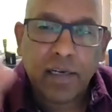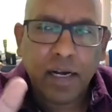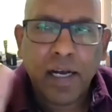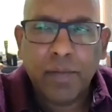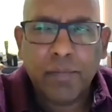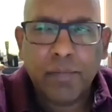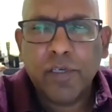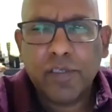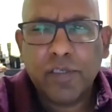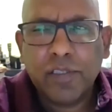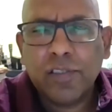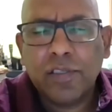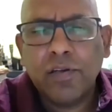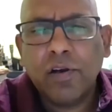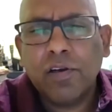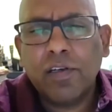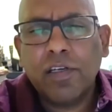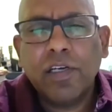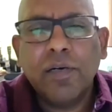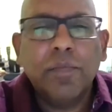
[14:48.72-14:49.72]
I'm not
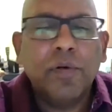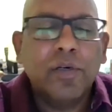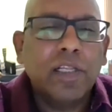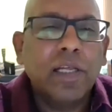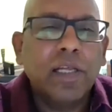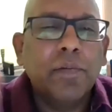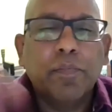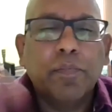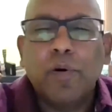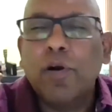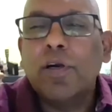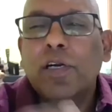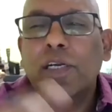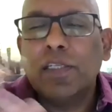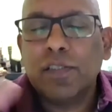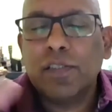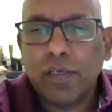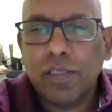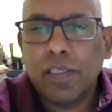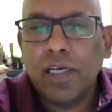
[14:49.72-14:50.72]
talking about the
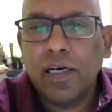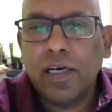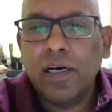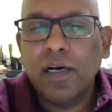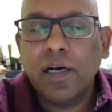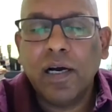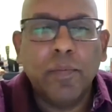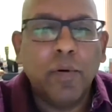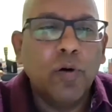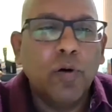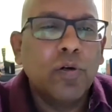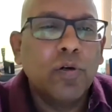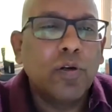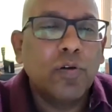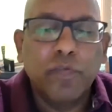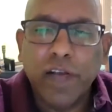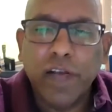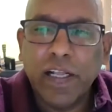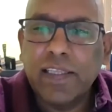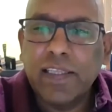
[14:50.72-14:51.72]
importance or the amount
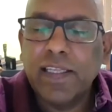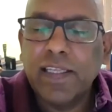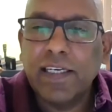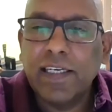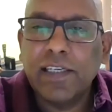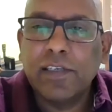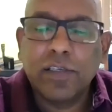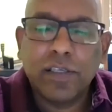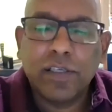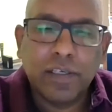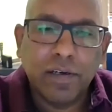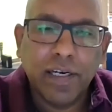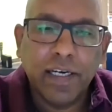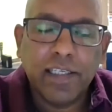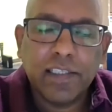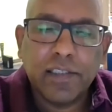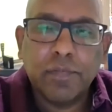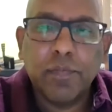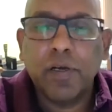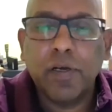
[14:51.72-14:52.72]
of wealth that it
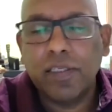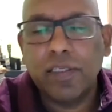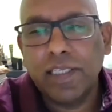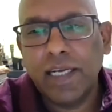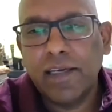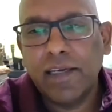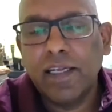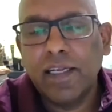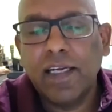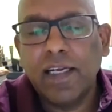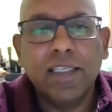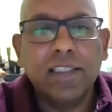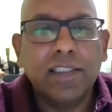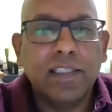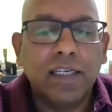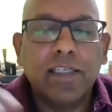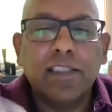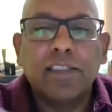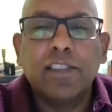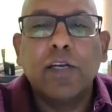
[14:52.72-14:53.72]
creates, because
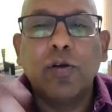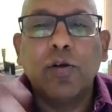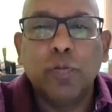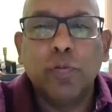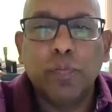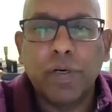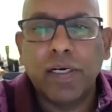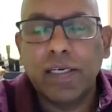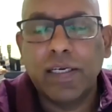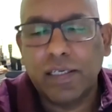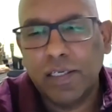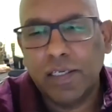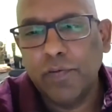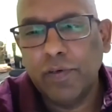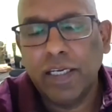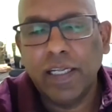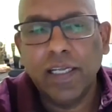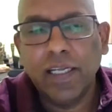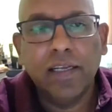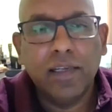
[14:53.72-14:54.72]
agriculture is a low
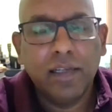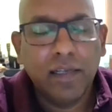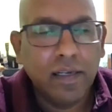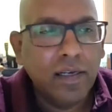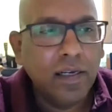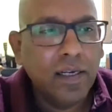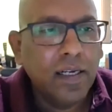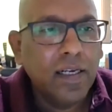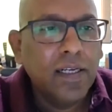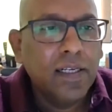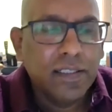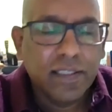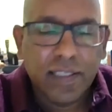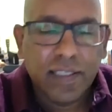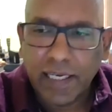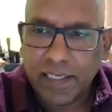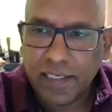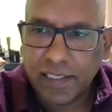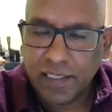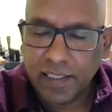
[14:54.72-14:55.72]
productivity
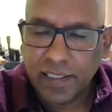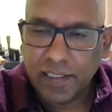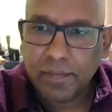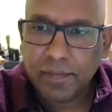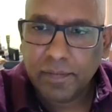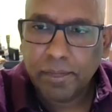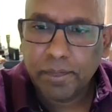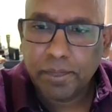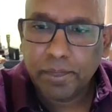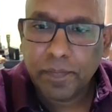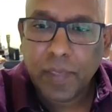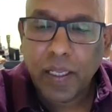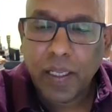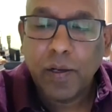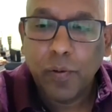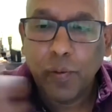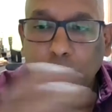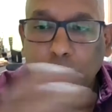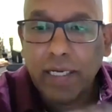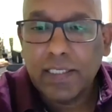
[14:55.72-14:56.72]
sector,
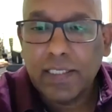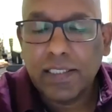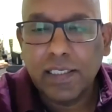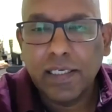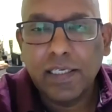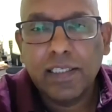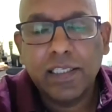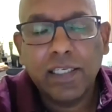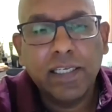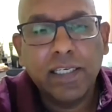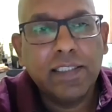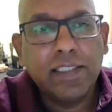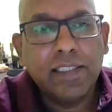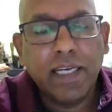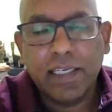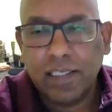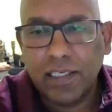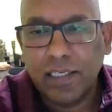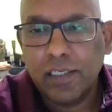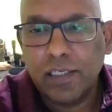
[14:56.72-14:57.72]
whereas tertiary
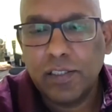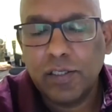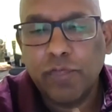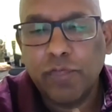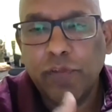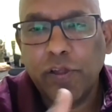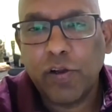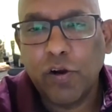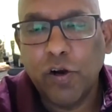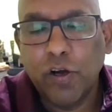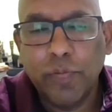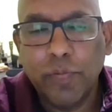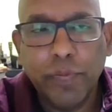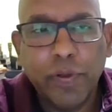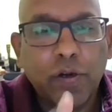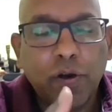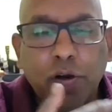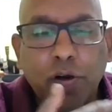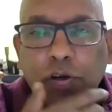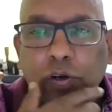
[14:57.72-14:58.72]
sectors of the
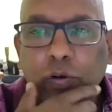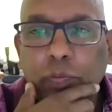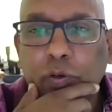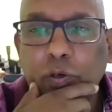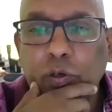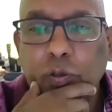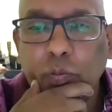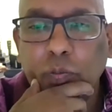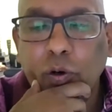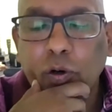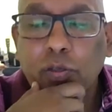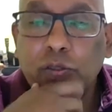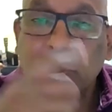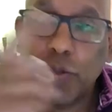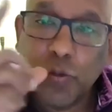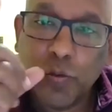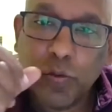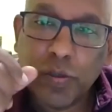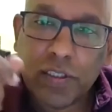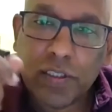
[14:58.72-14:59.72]
economy contribute more. So
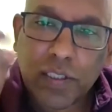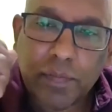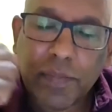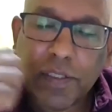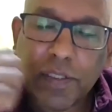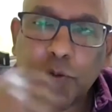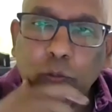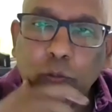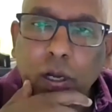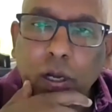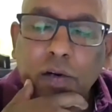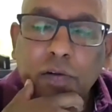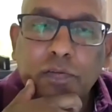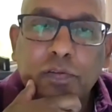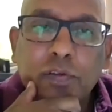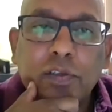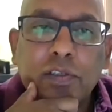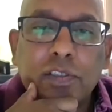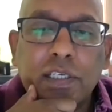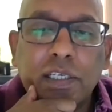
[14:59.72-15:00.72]
tourism is one
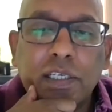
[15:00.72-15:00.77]
of those